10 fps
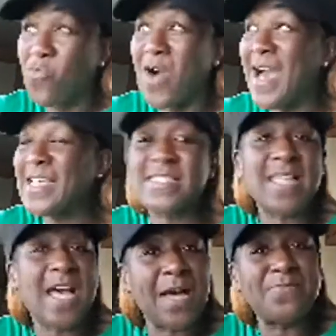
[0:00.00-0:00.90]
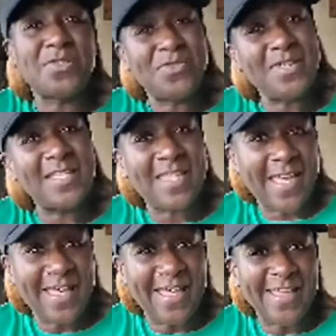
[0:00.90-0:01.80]
Why stop doing
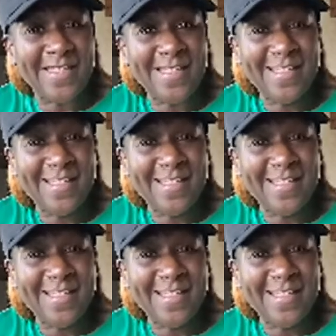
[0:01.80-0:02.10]
that?